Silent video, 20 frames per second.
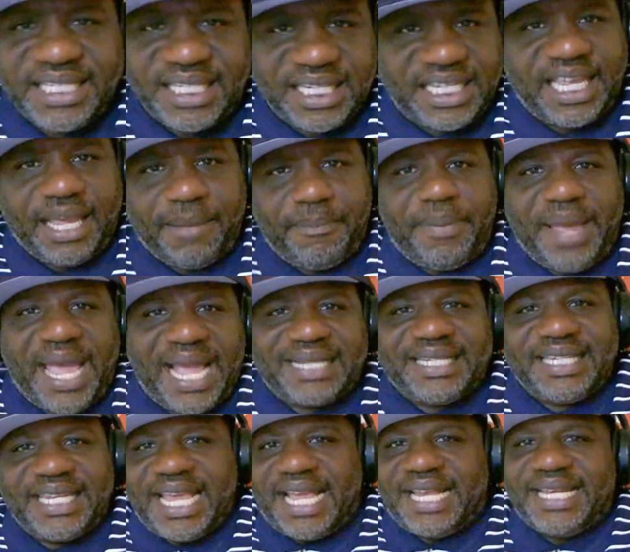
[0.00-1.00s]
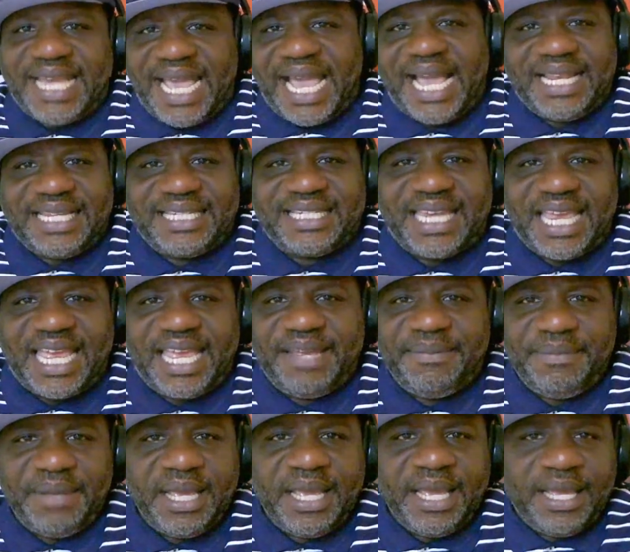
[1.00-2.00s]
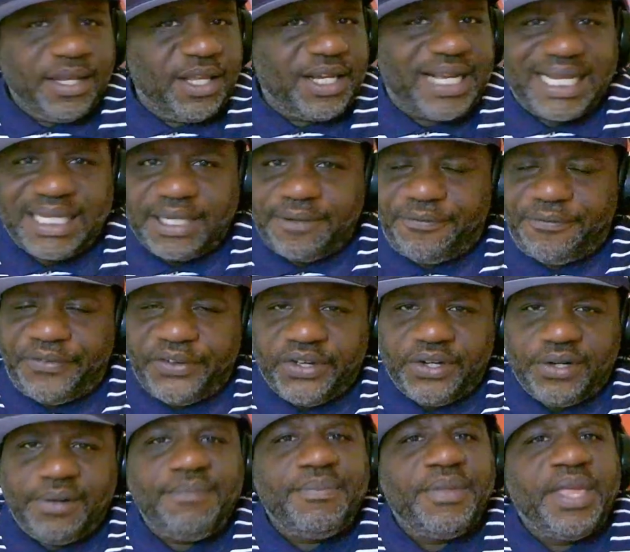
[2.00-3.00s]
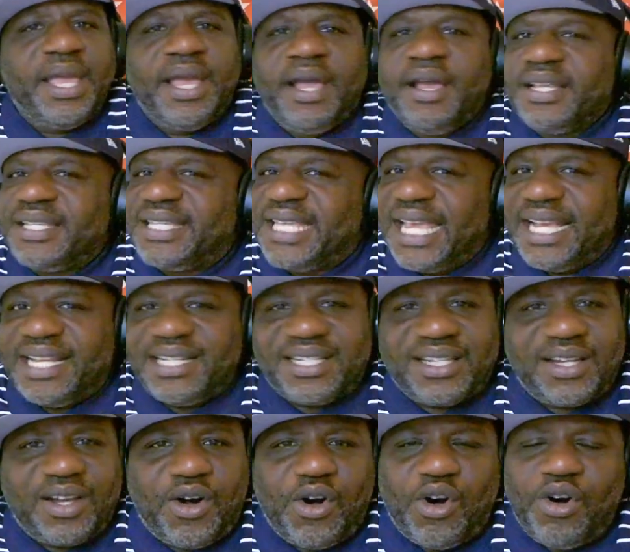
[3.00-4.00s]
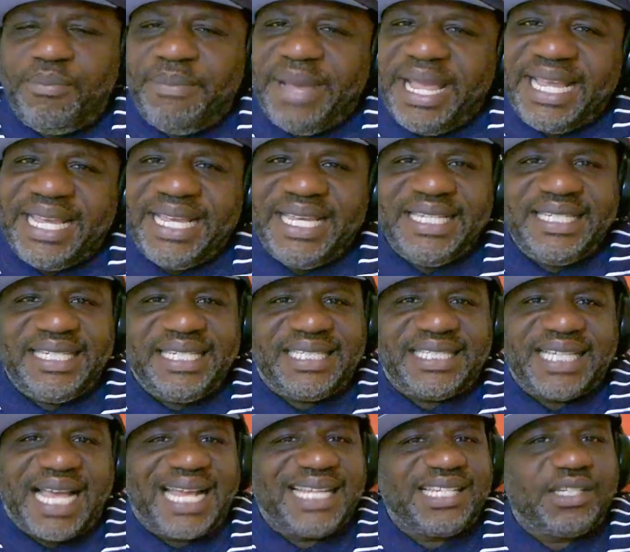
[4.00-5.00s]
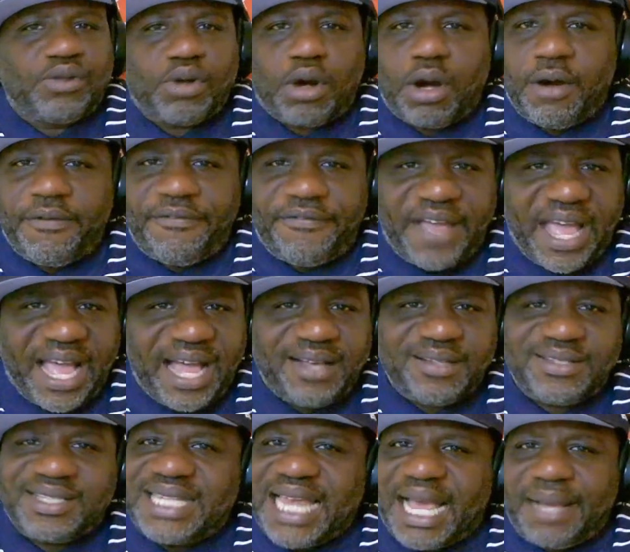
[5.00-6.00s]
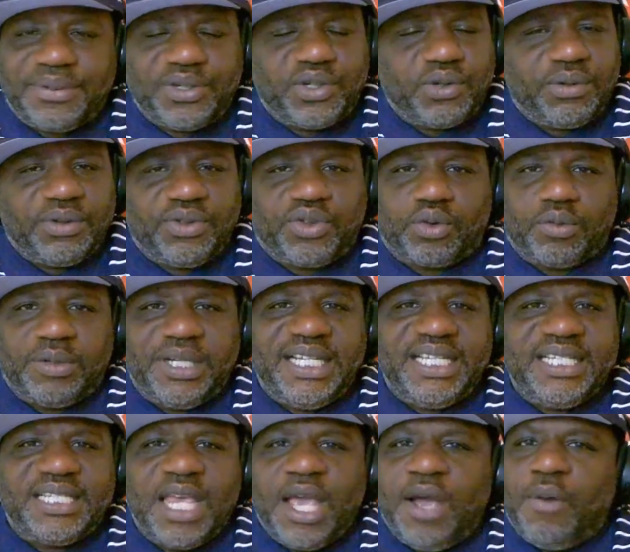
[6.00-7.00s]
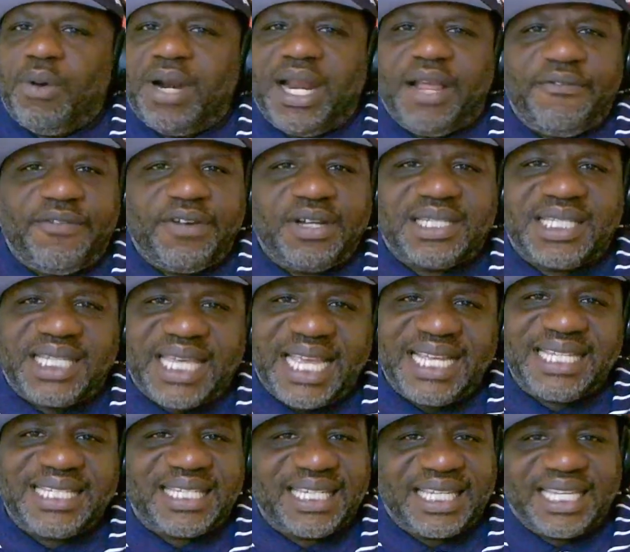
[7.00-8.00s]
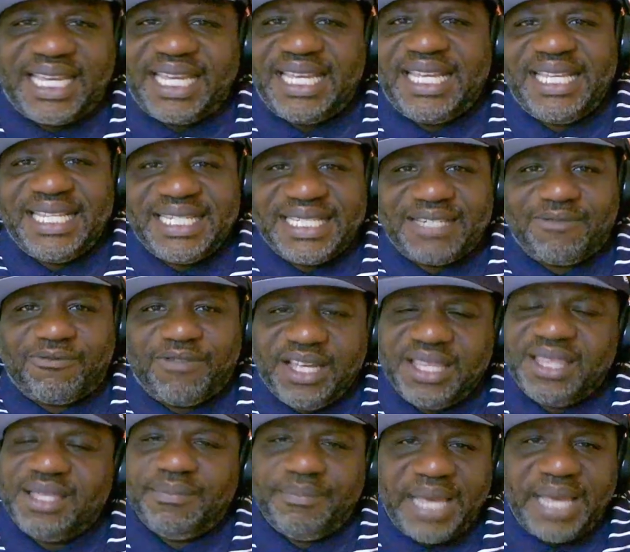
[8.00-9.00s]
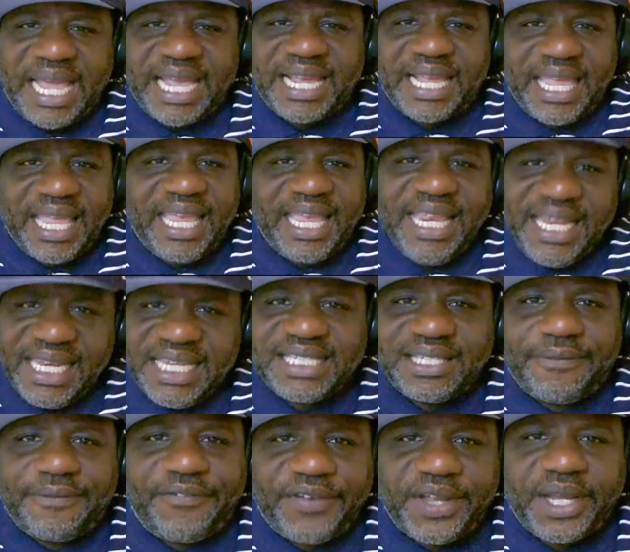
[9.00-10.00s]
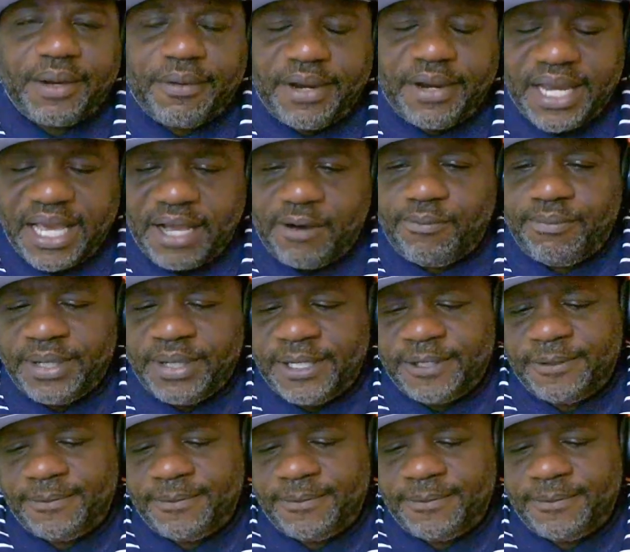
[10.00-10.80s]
get back to that Dallas game, look at the film, take it to the hole, make easy shots, draw fouls, stop shooting threes, whatever it takes to get his rhythm back. He needs to figure it out, man.